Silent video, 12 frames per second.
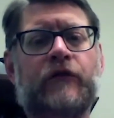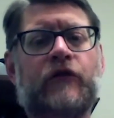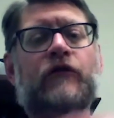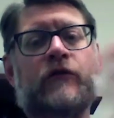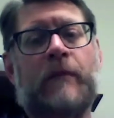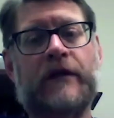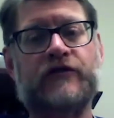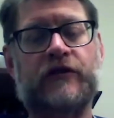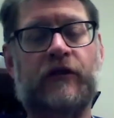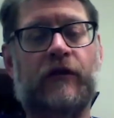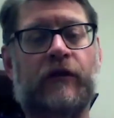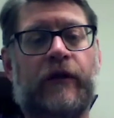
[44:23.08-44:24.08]
you
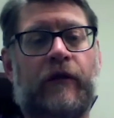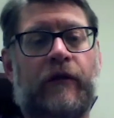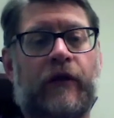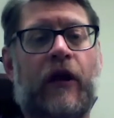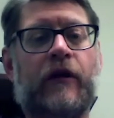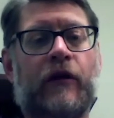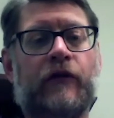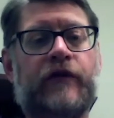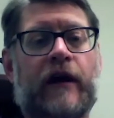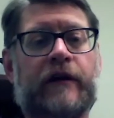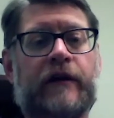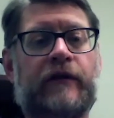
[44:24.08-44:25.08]
mentioned earlier the
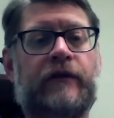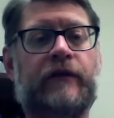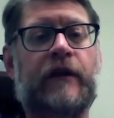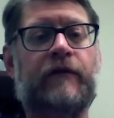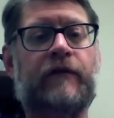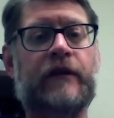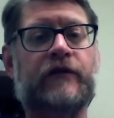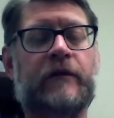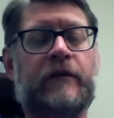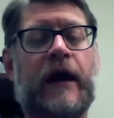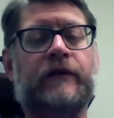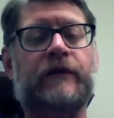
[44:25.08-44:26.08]
cardiotoxicity of
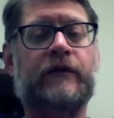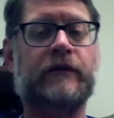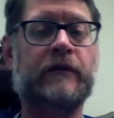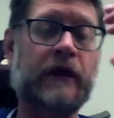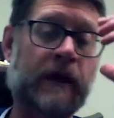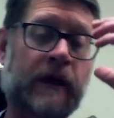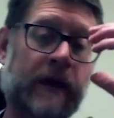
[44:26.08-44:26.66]
adriamycin.